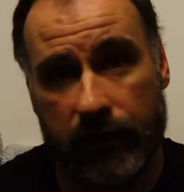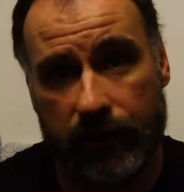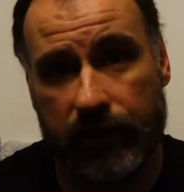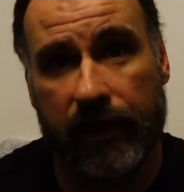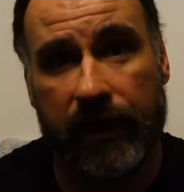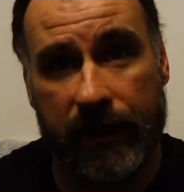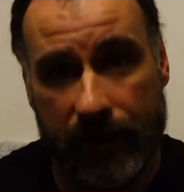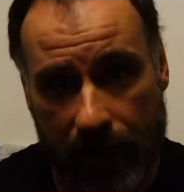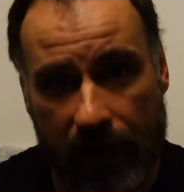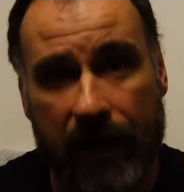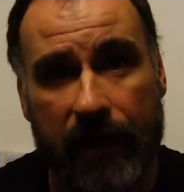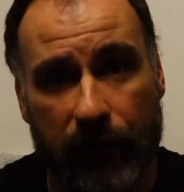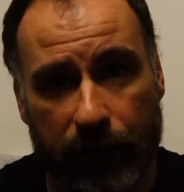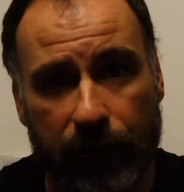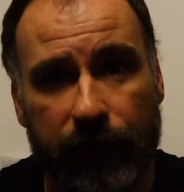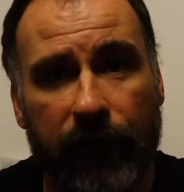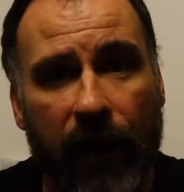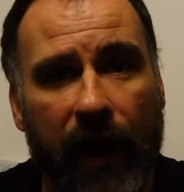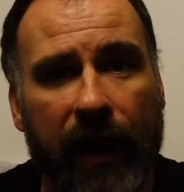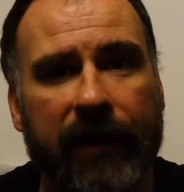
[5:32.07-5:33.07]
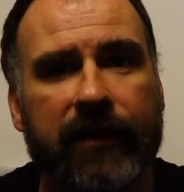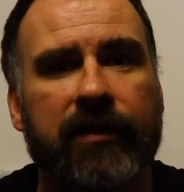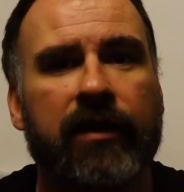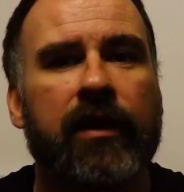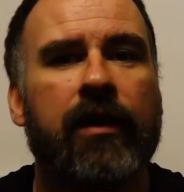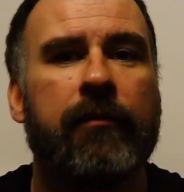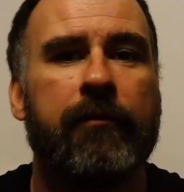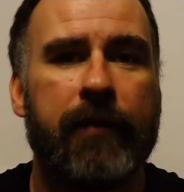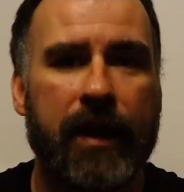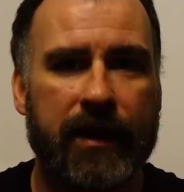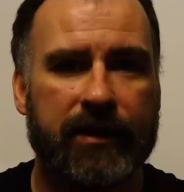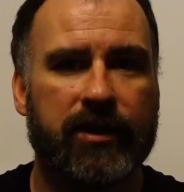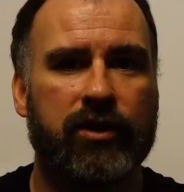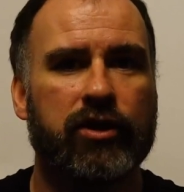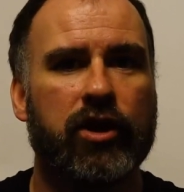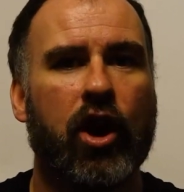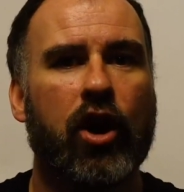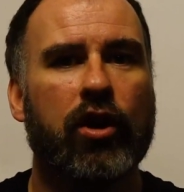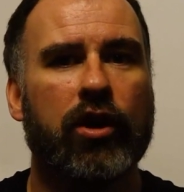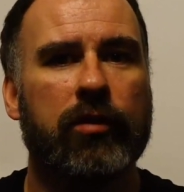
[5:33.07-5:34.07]
is in effect
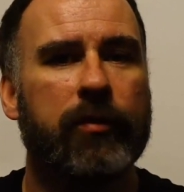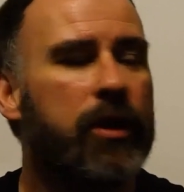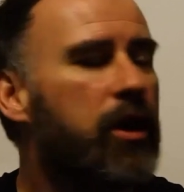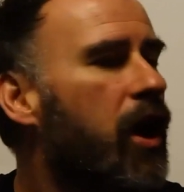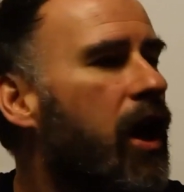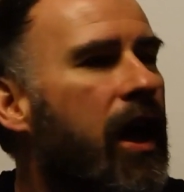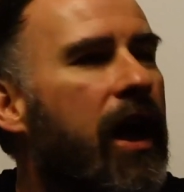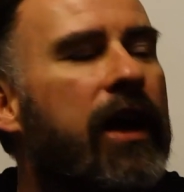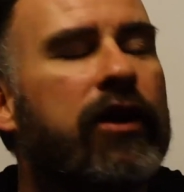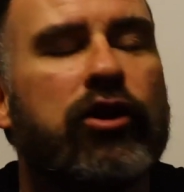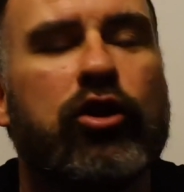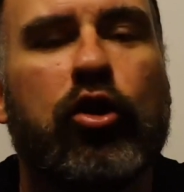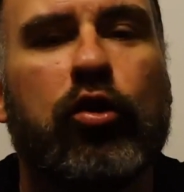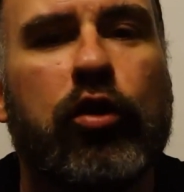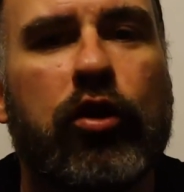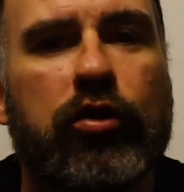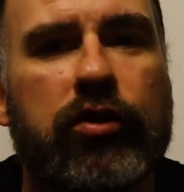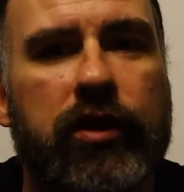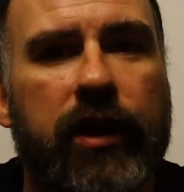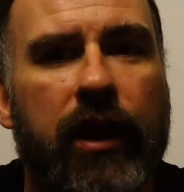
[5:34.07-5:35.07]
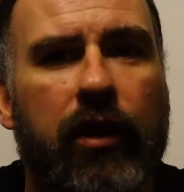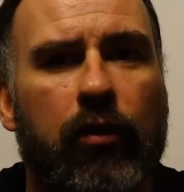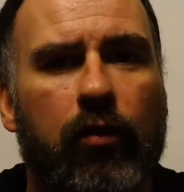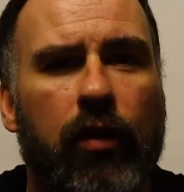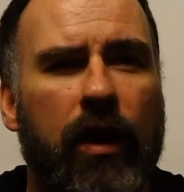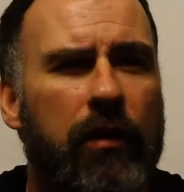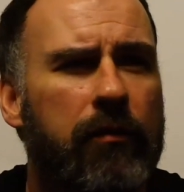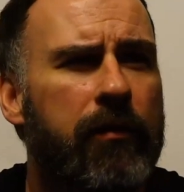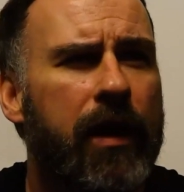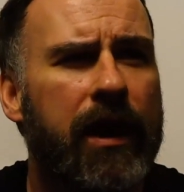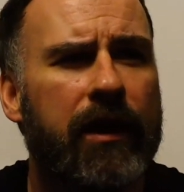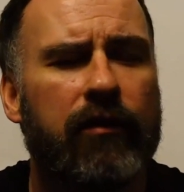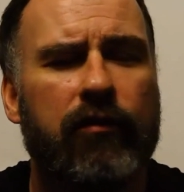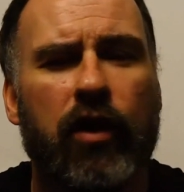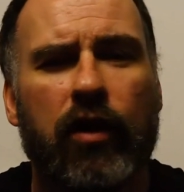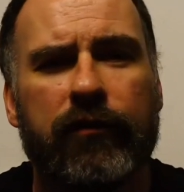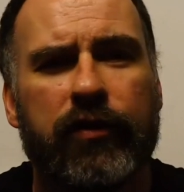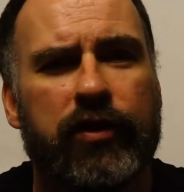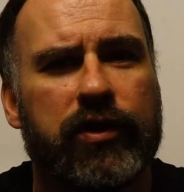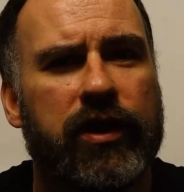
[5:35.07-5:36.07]
Mason's argument, it's no use saying, well, men
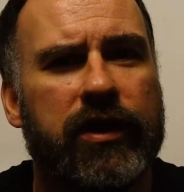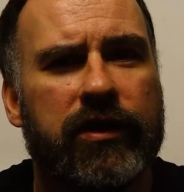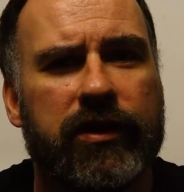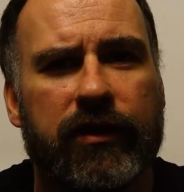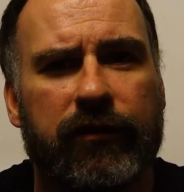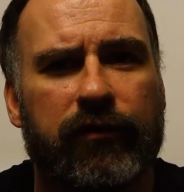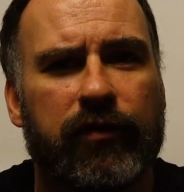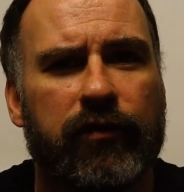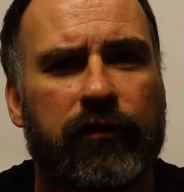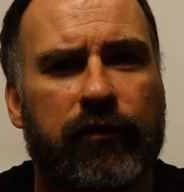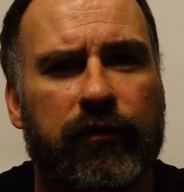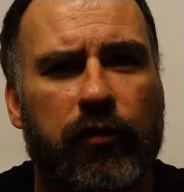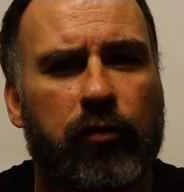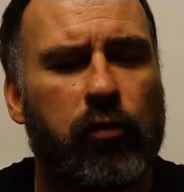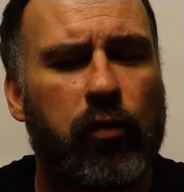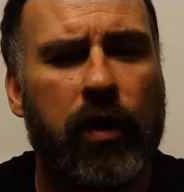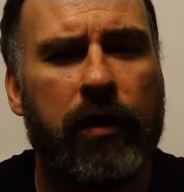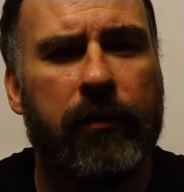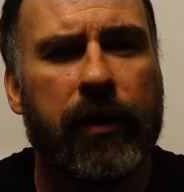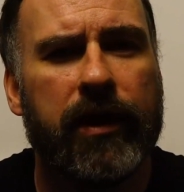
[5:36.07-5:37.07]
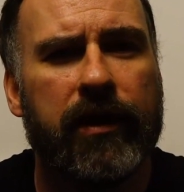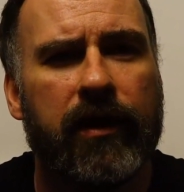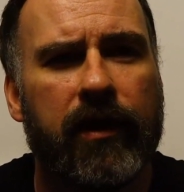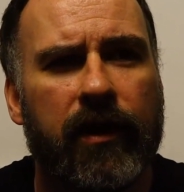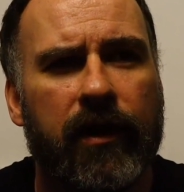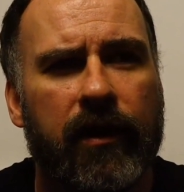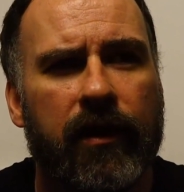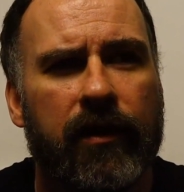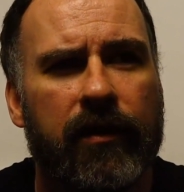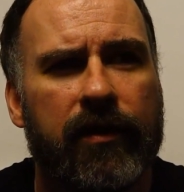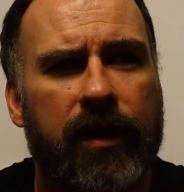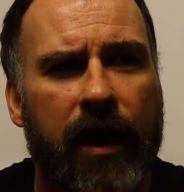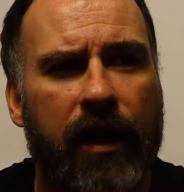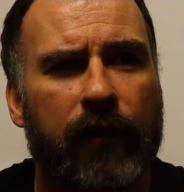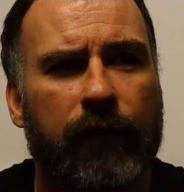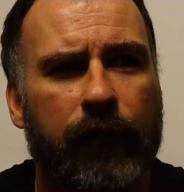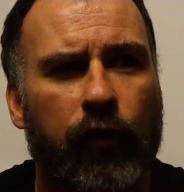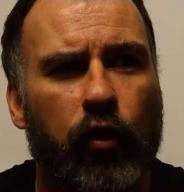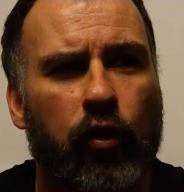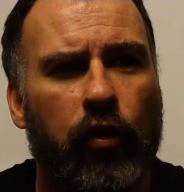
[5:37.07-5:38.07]
are obviously different from women,
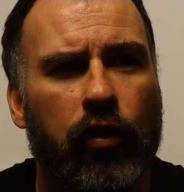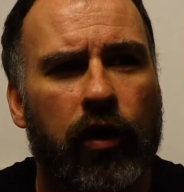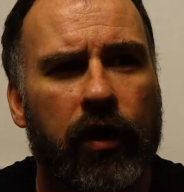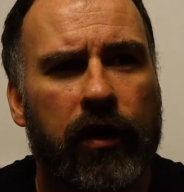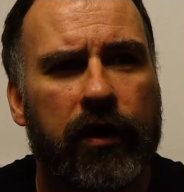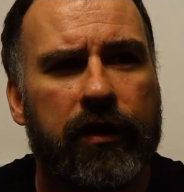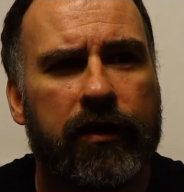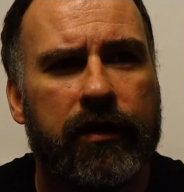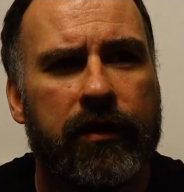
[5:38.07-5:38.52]
therefore